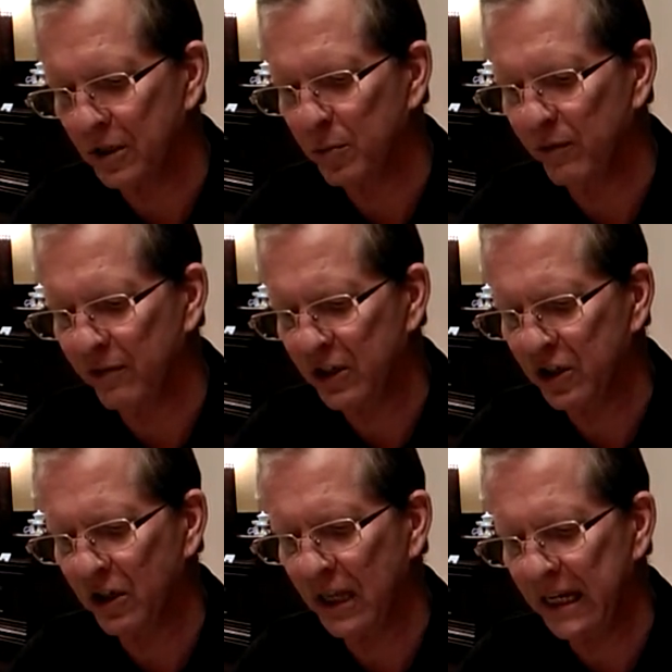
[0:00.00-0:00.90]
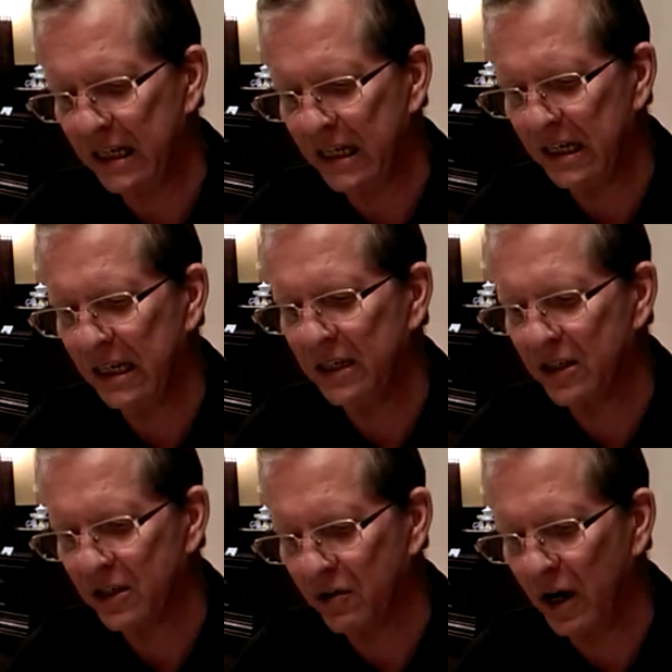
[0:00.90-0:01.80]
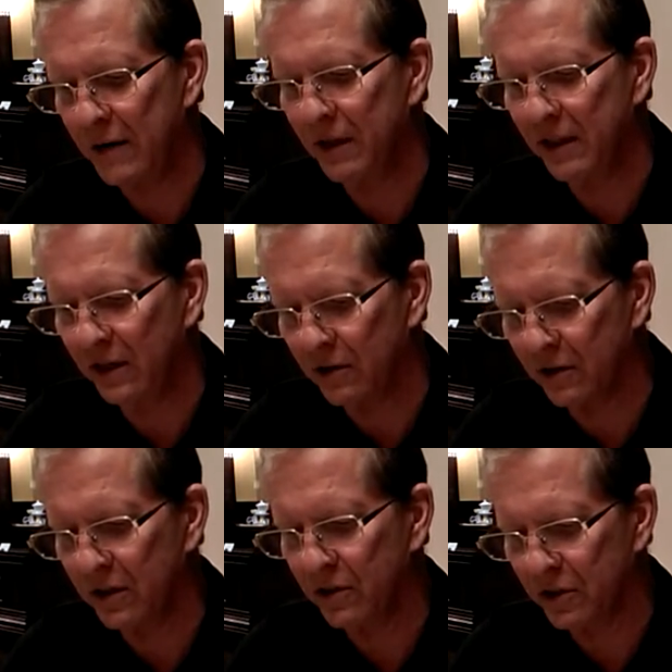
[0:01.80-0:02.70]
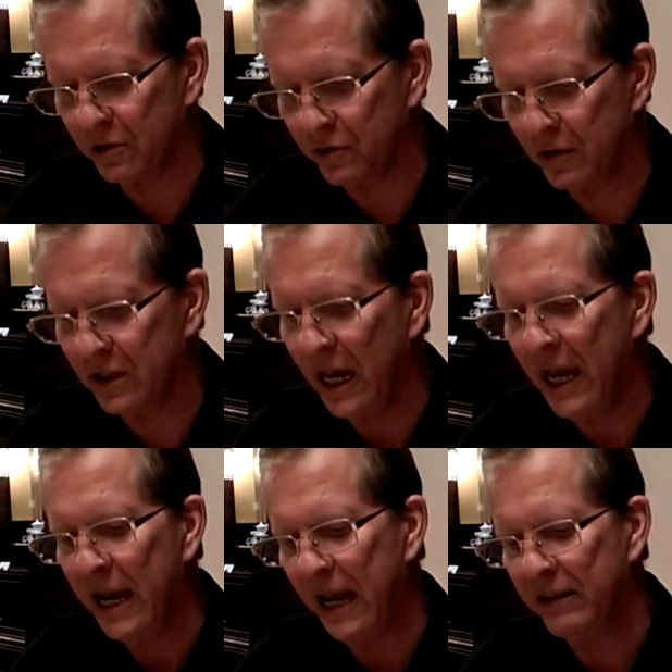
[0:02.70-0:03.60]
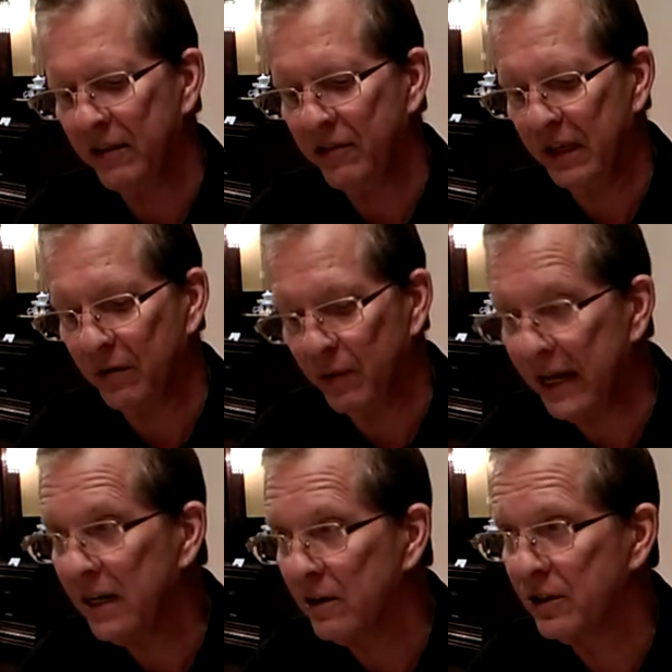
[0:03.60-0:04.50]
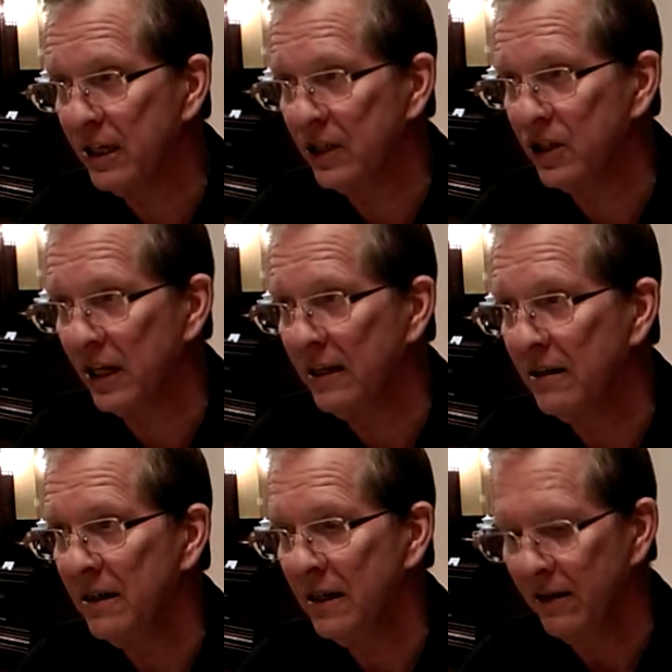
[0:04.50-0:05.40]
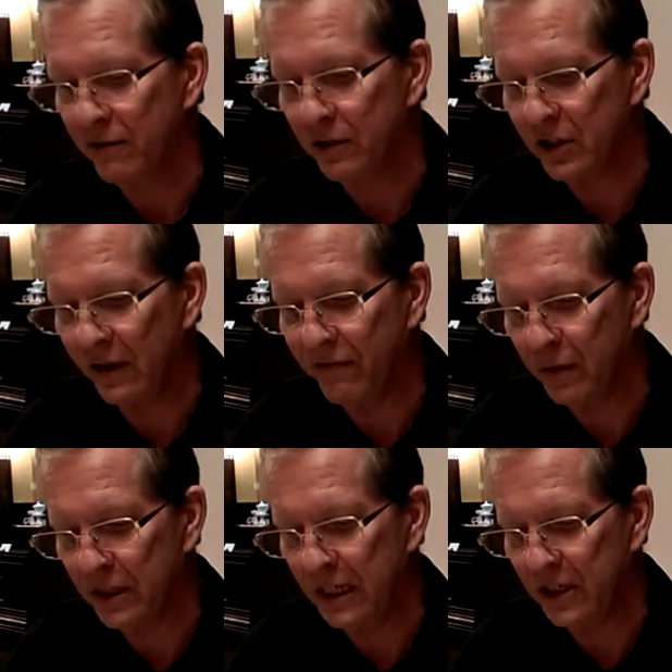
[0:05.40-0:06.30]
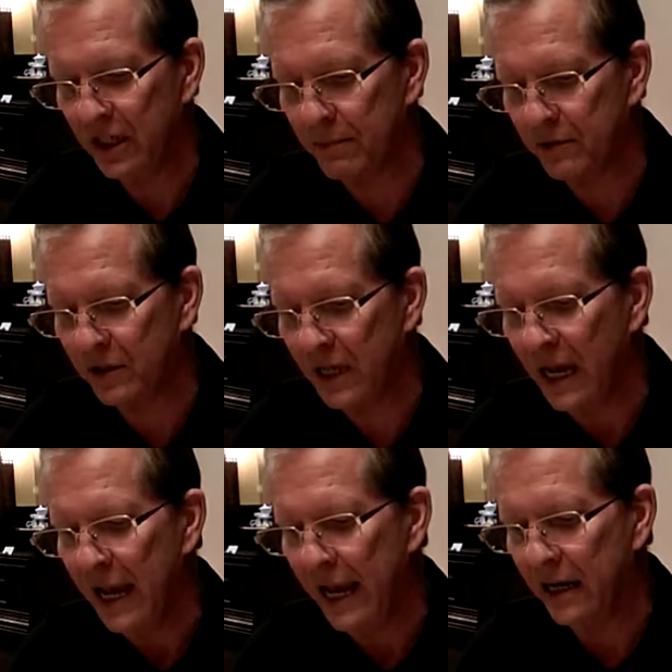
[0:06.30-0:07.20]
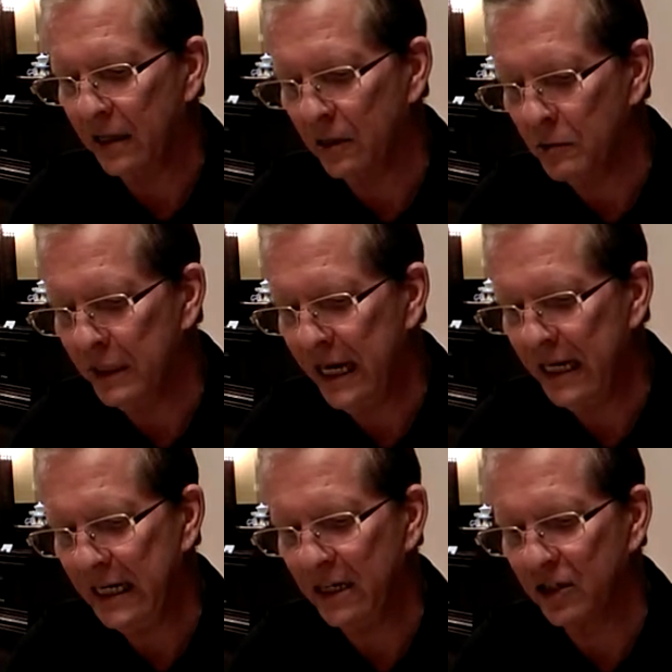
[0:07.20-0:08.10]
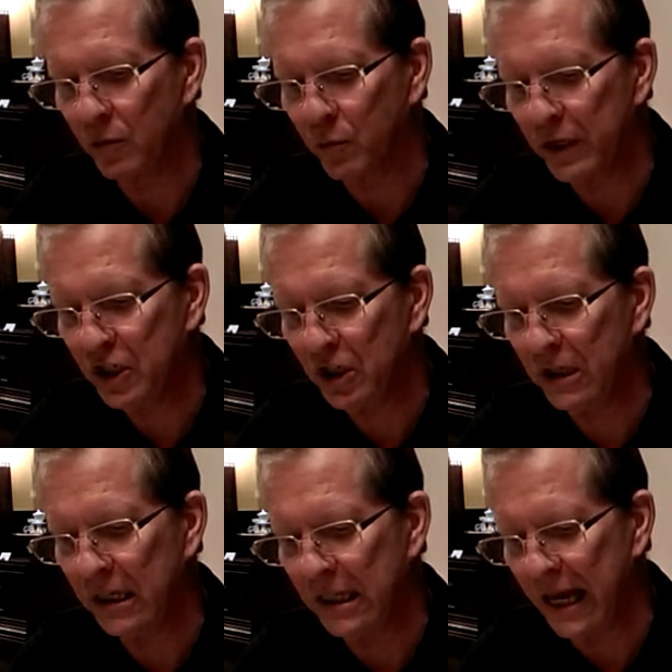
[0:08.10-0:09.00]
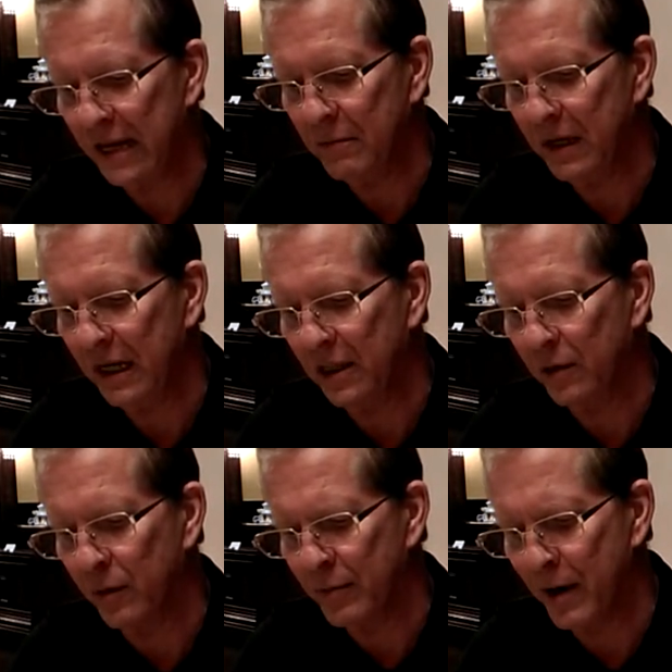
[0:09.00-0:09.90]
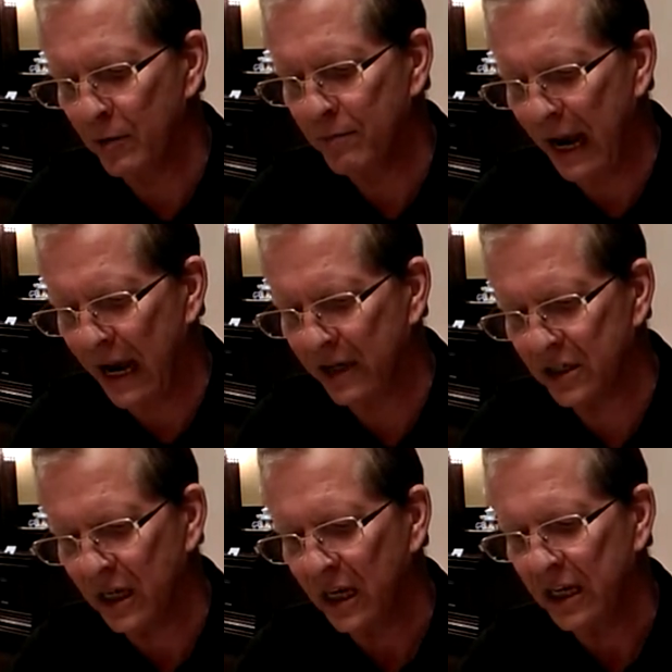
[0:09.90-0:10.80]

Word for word: His mm-hmm. provisional identity is described in the earlier sutras and the theoretical teaching, first 14 chapters, and illuminating his original enlightenment in the remote past.